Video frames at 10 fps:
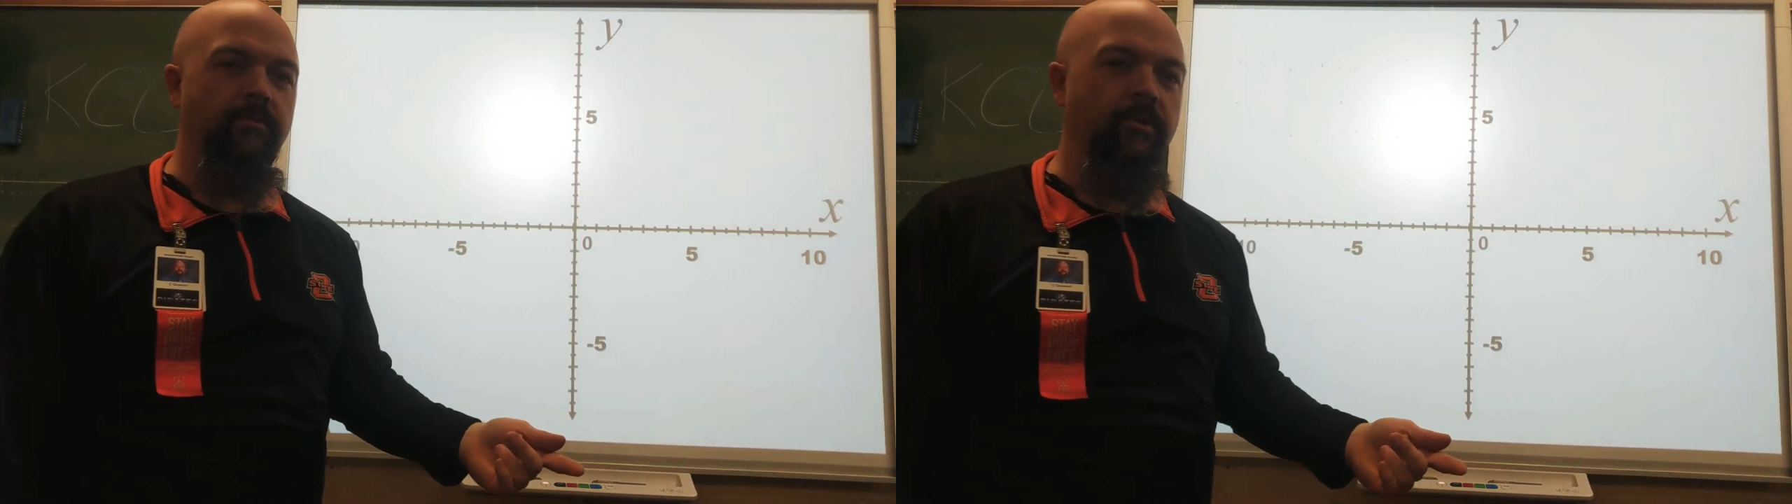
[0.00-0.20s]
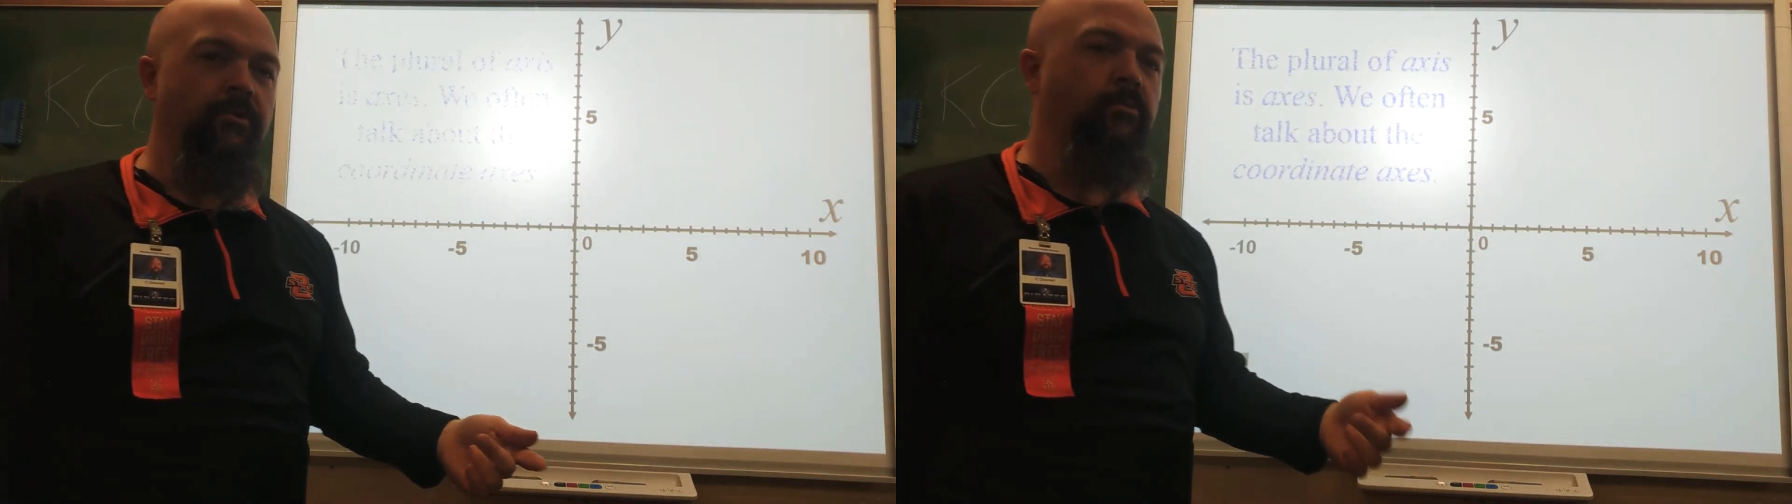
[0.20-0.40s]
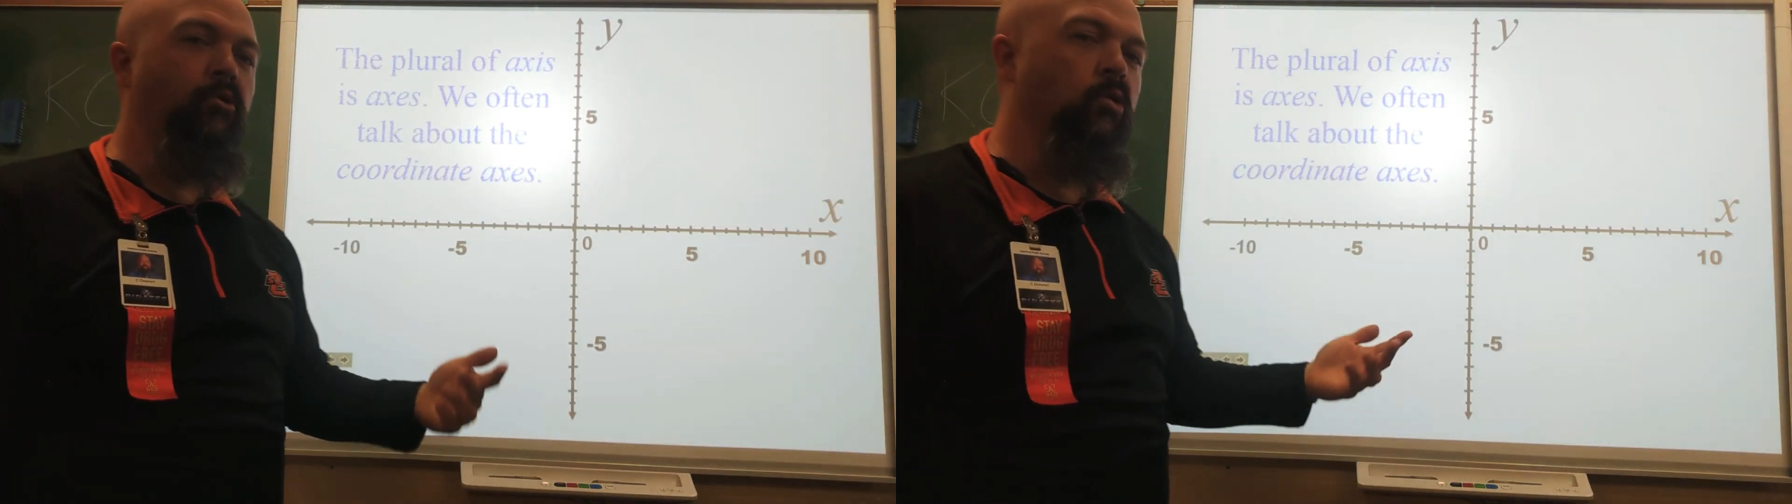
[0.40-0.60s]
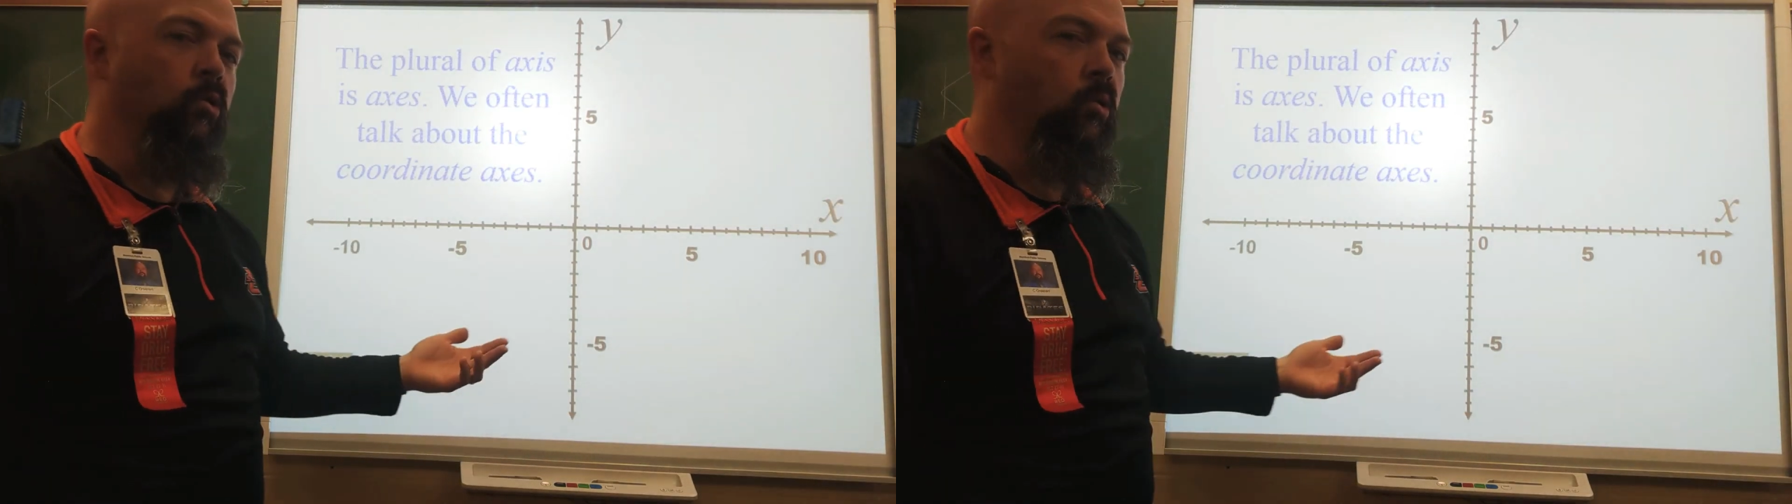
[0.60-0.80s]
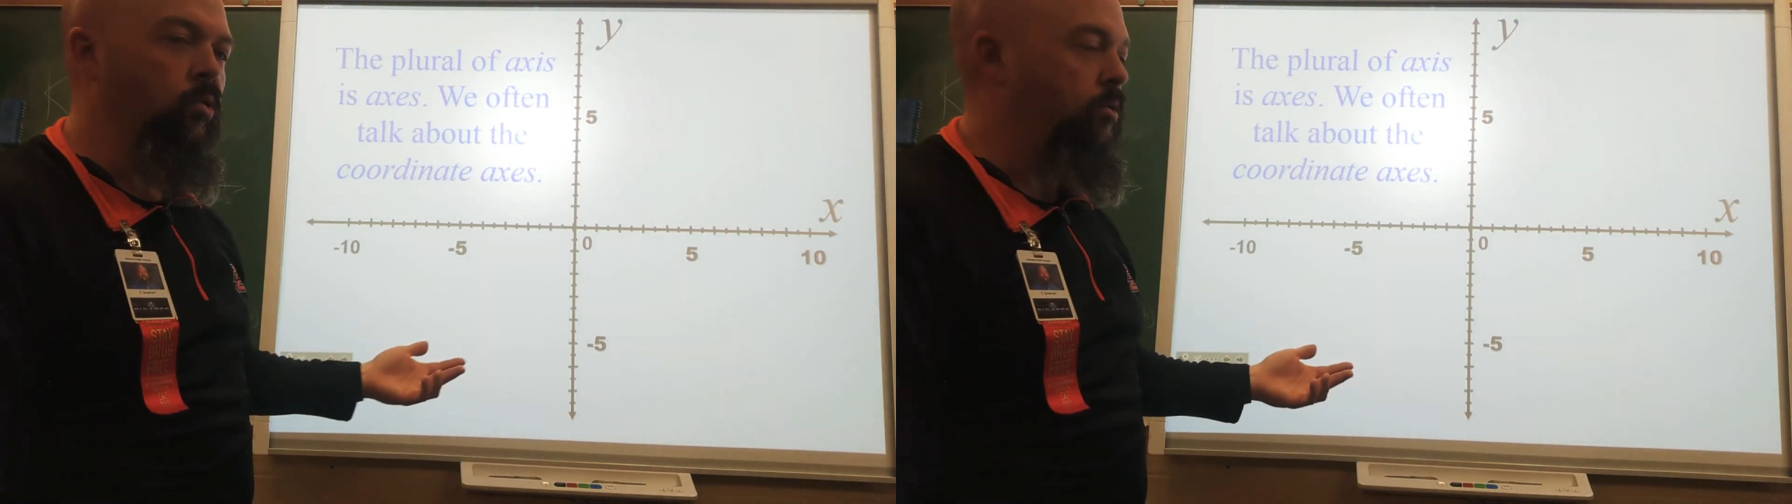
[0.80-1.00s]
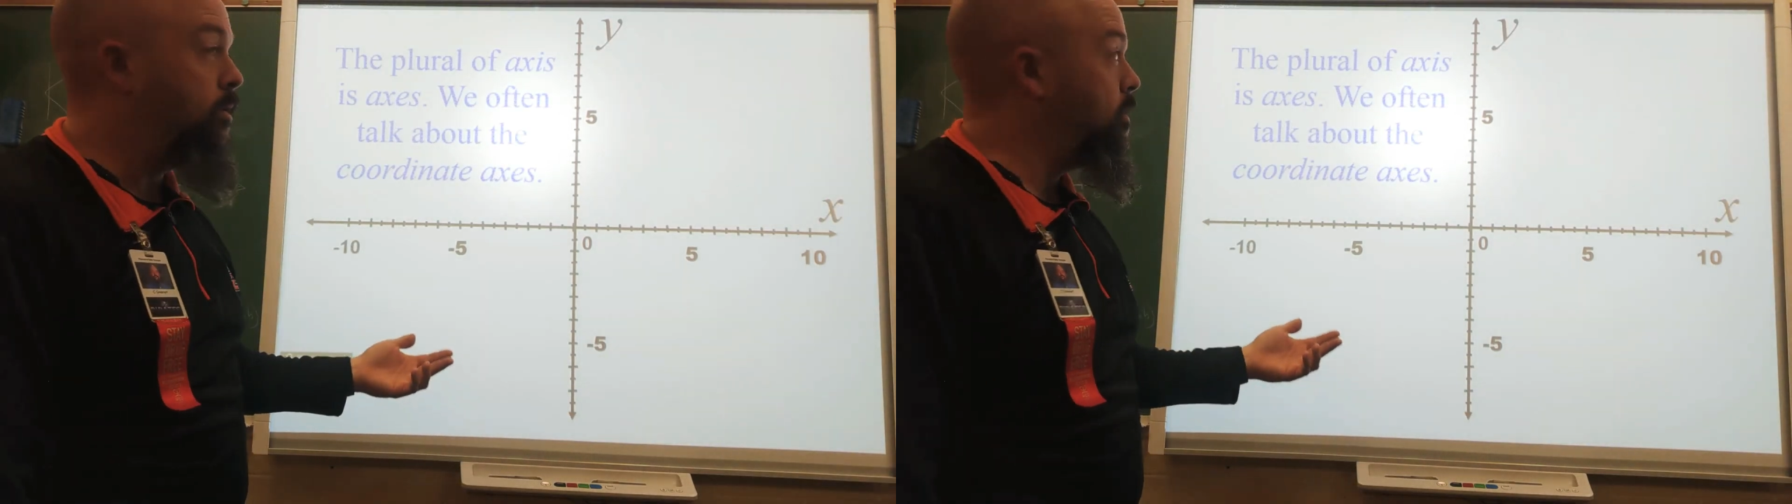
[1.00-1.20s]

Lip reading: Because the plural